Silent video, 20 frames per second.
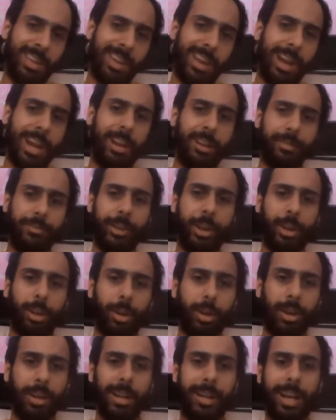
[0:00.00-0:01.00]
And if at
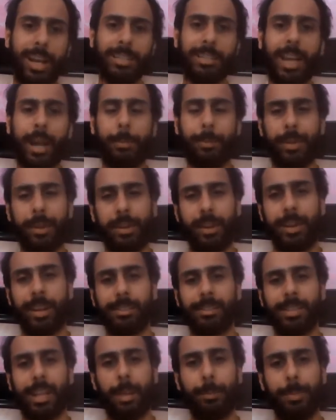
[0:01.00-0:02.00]
all it has
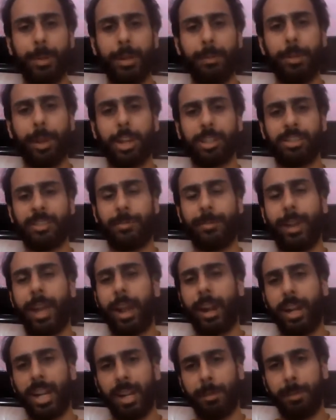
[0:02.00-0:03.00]
happened because of my
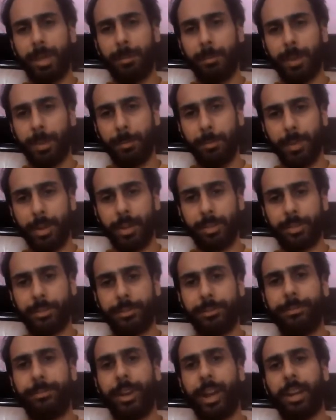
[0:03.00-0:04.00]
academic members,
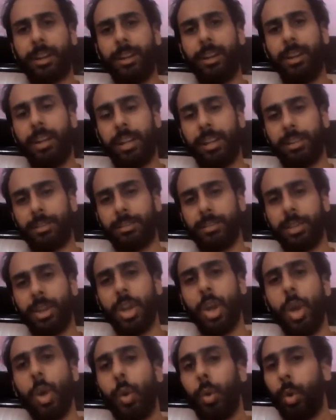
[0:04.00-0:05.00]
faculties,
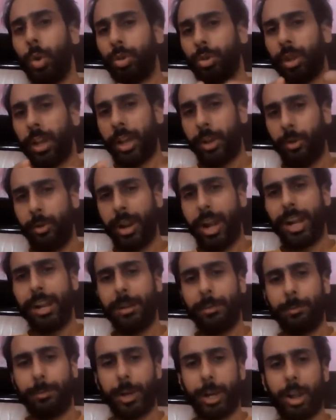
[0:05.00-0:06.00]
whose erudite
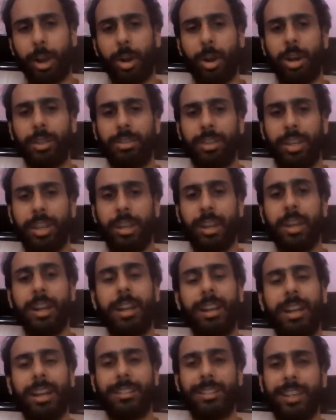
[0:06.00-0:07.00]
in pedagogy
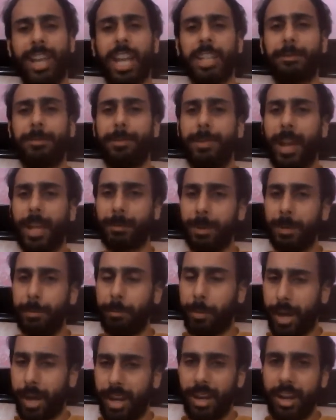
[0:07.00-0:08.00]
teaching has been
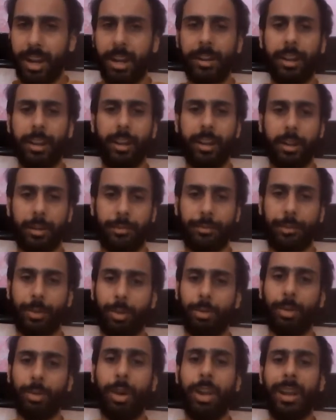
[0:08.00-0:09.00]
brilliant enough
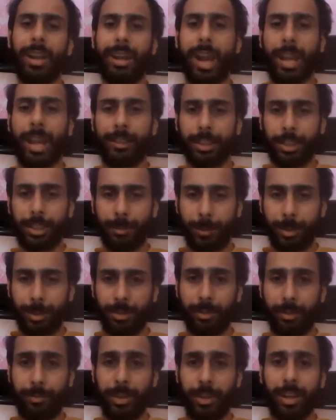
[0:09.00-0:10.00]
to gather
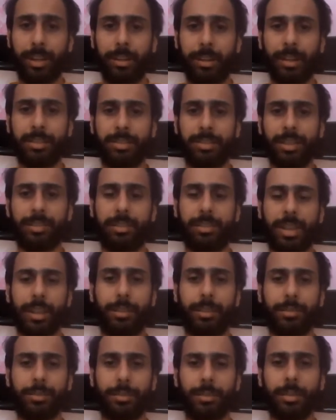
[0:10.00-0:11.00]
specific industry
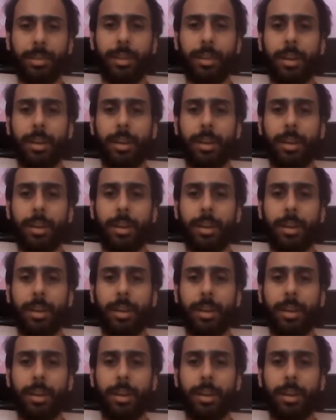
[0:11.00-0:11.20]
skills.